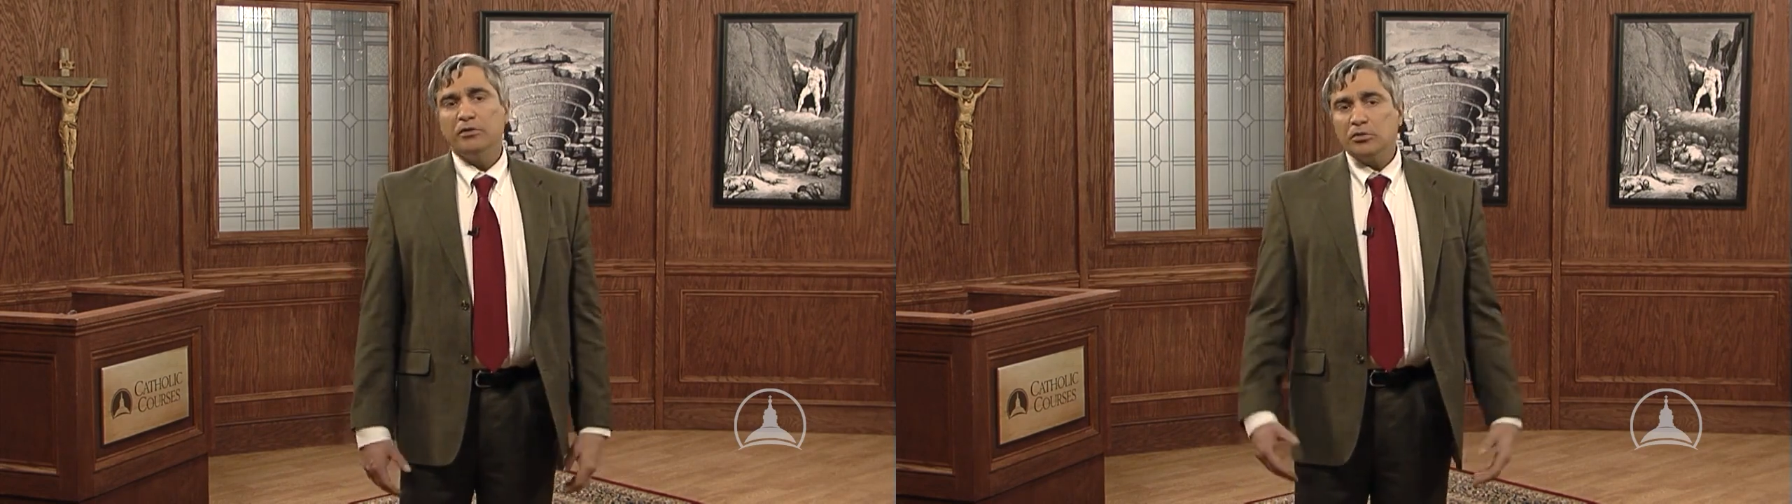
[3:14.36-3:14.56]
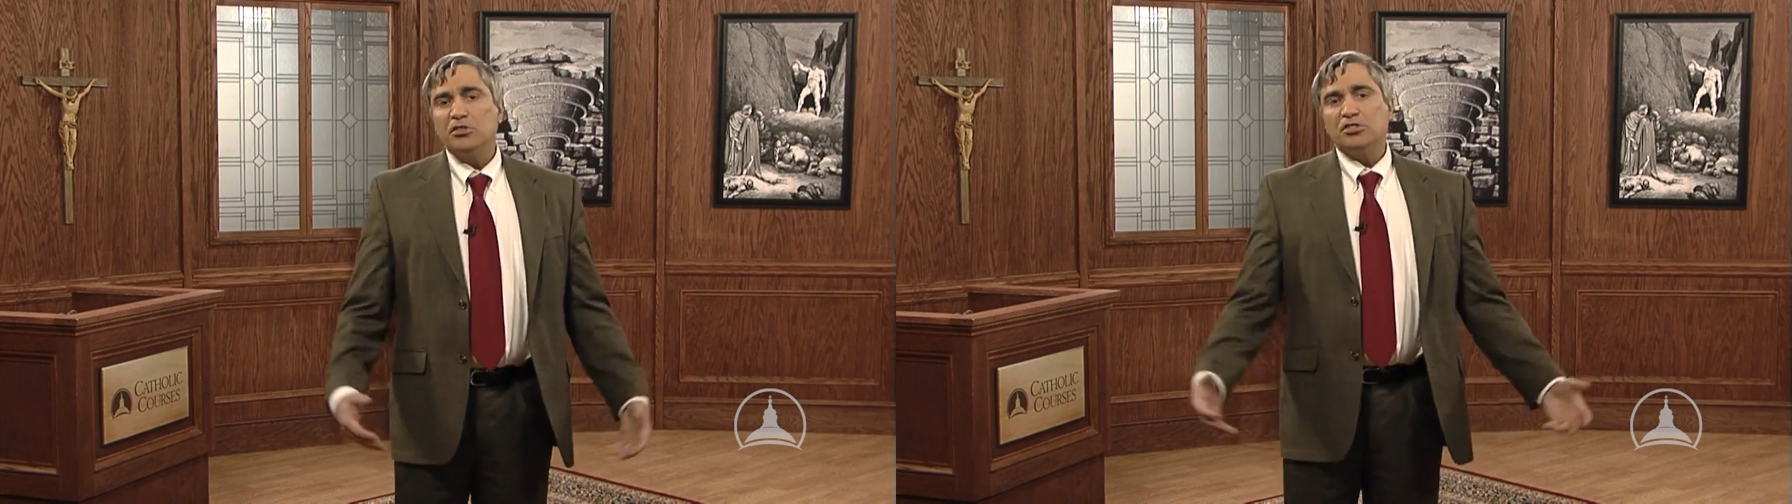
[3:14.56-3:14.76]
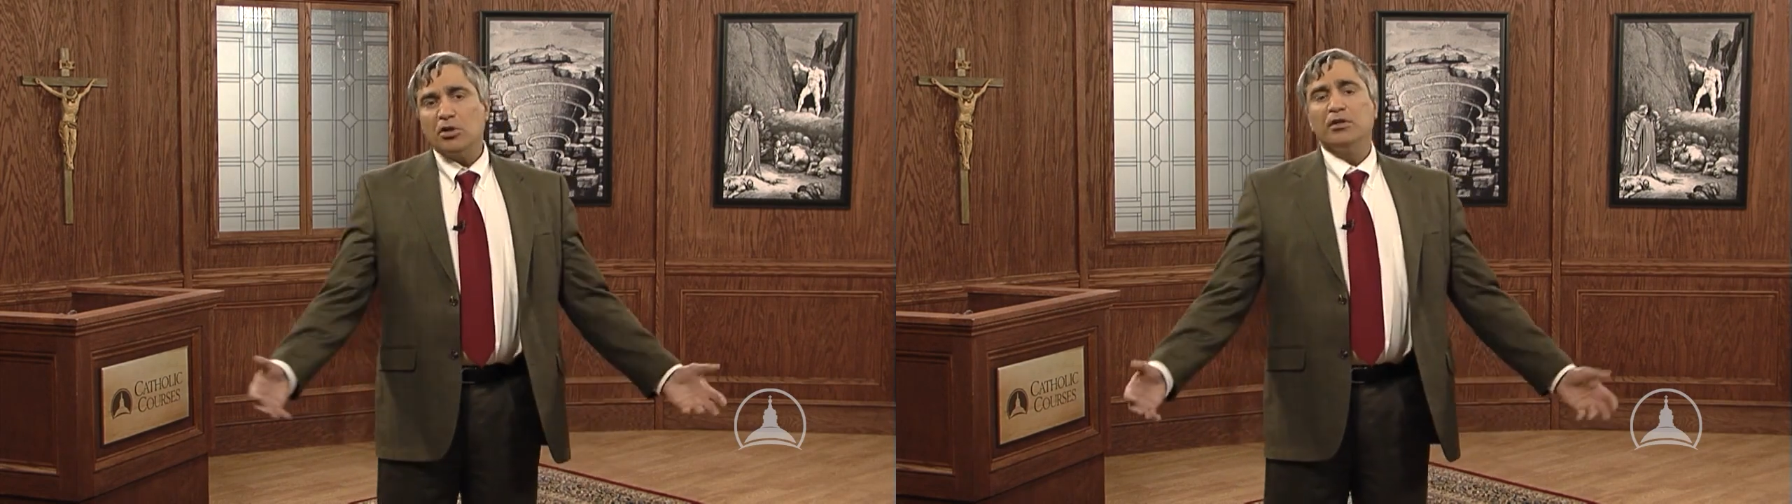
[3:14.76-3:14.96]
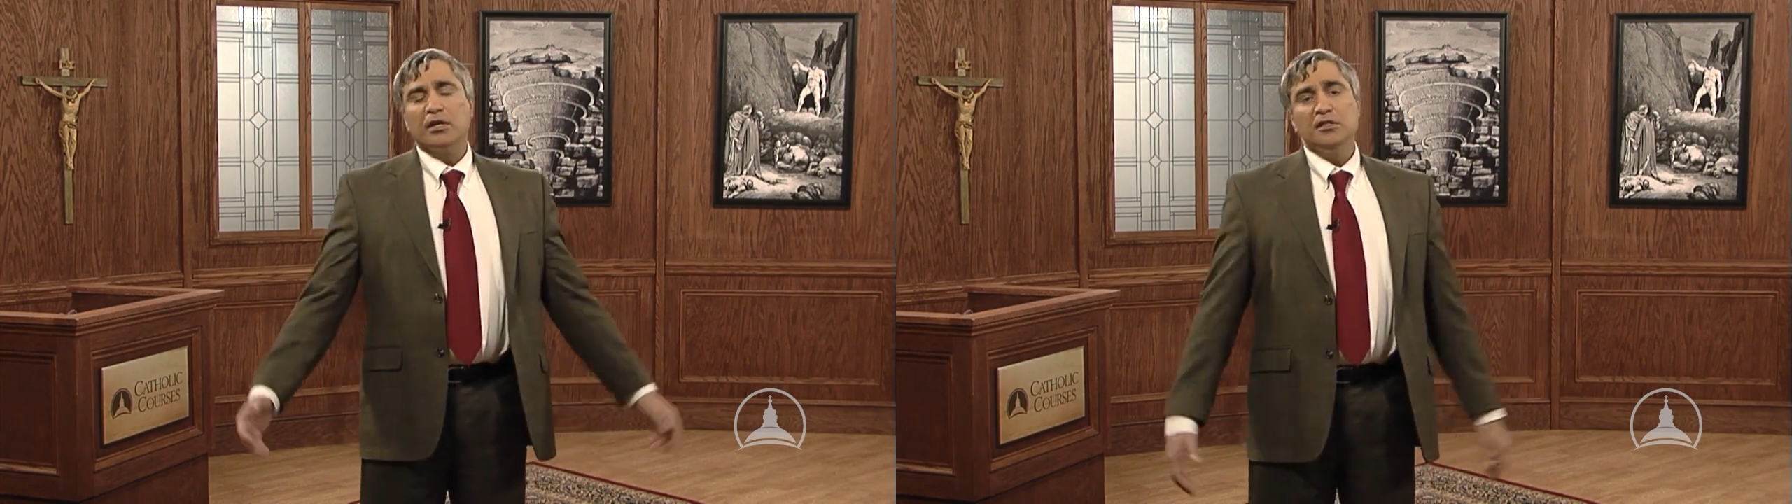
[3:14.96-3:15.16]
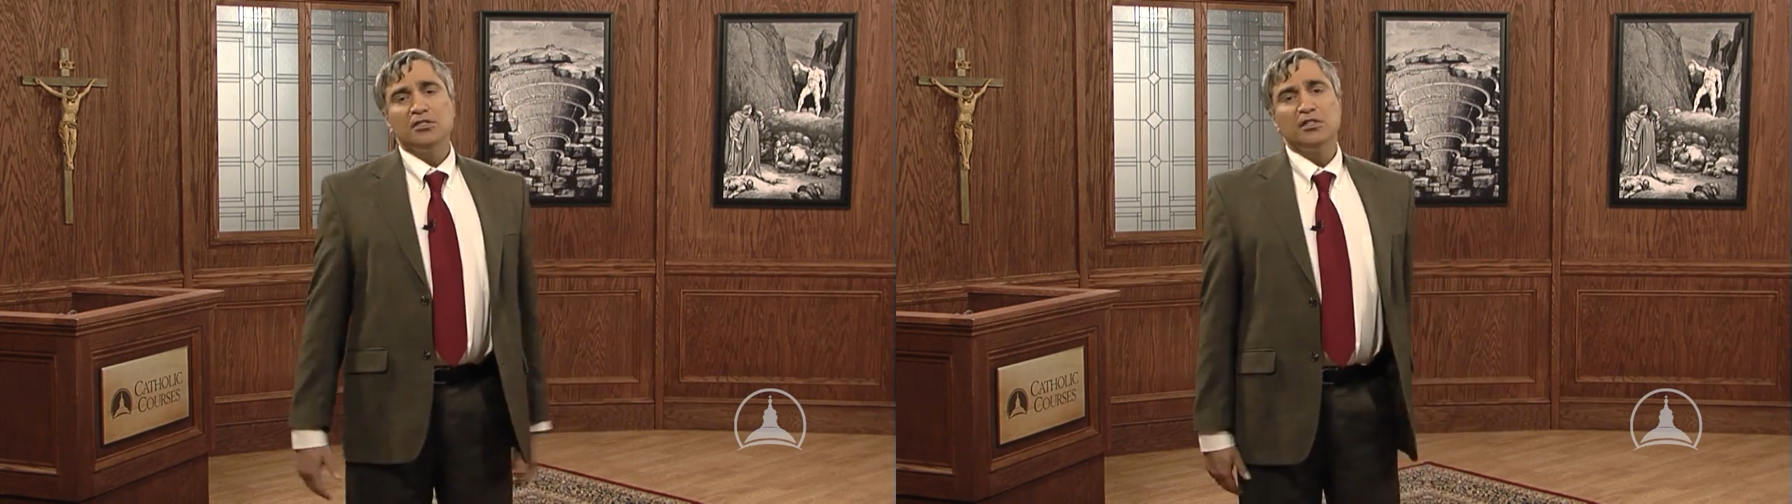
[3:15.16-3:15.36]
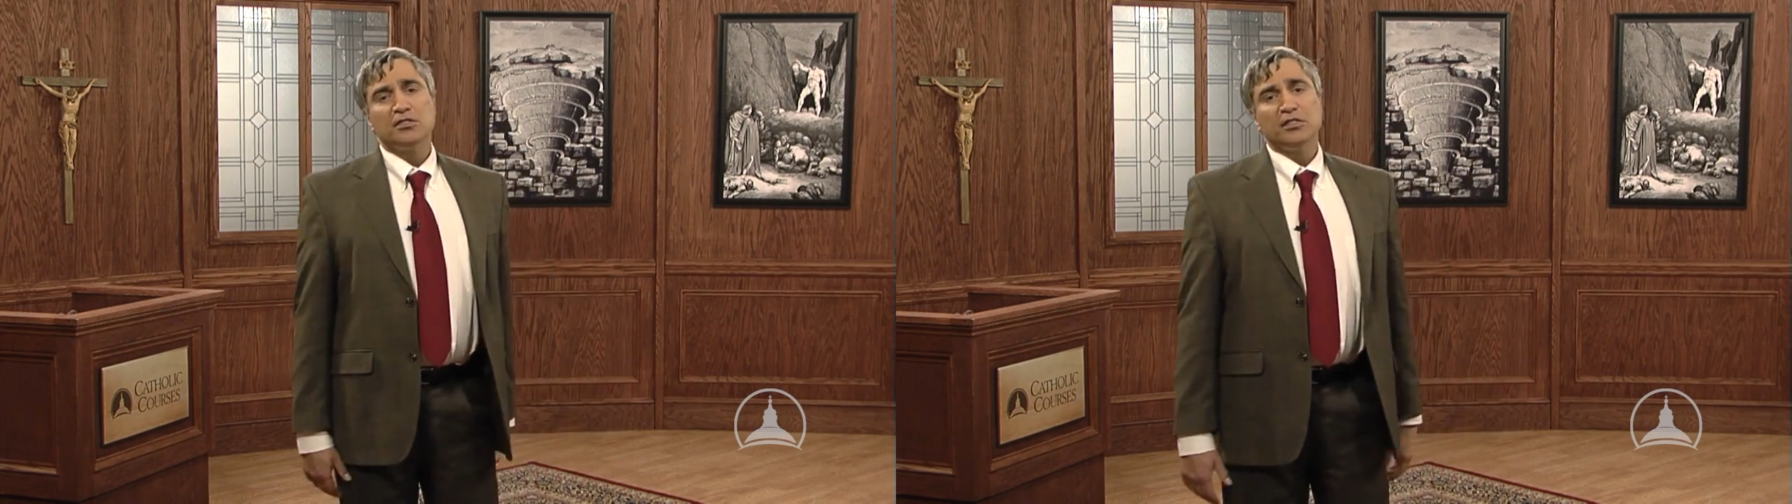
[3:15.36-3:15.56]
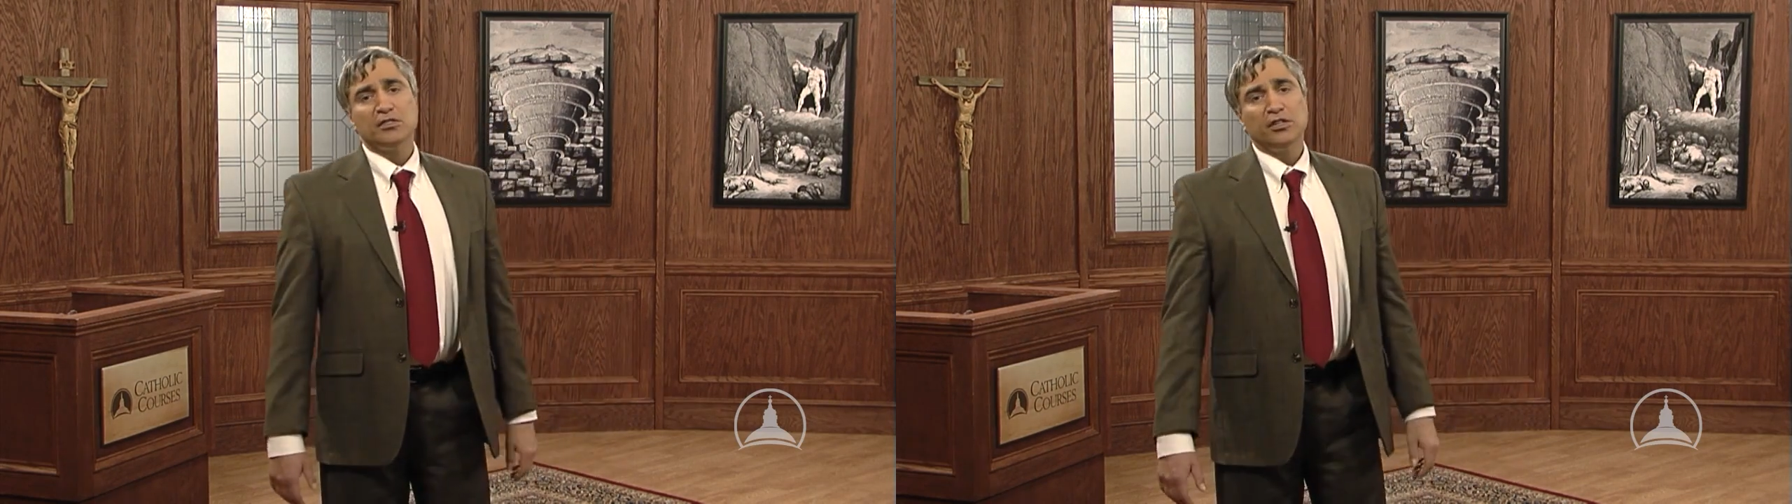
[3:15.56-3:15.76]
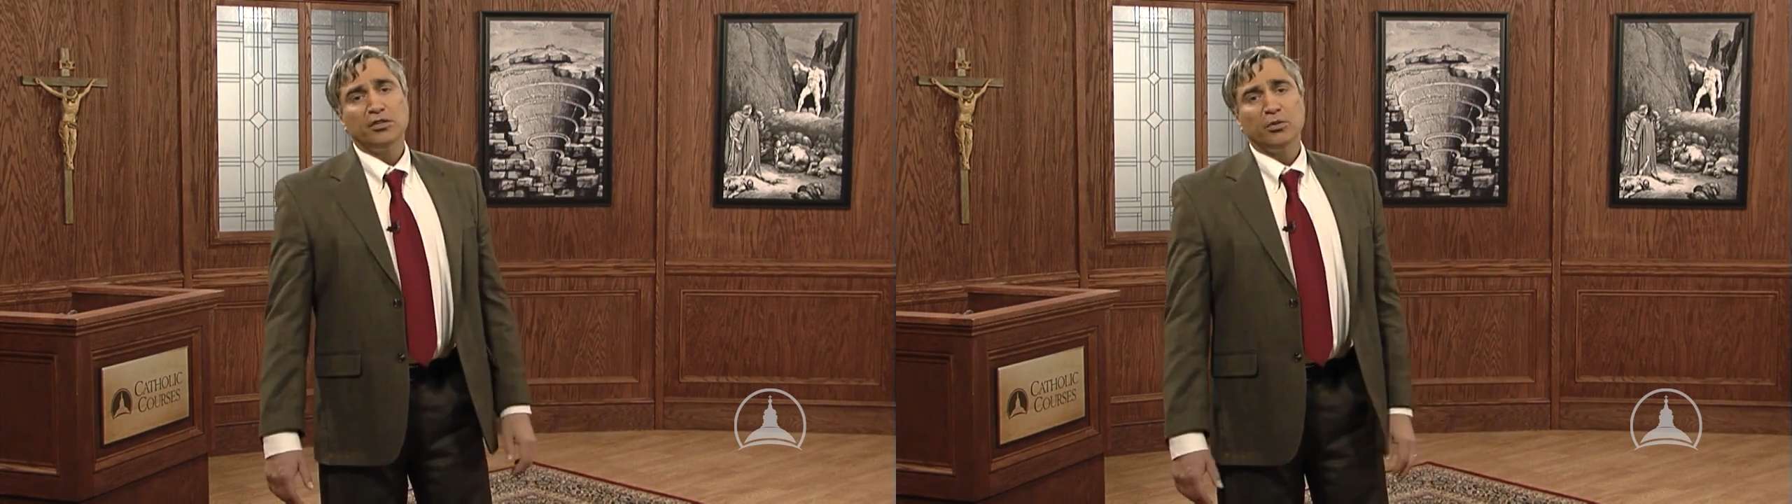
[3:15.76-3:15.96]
And there's a certain consistency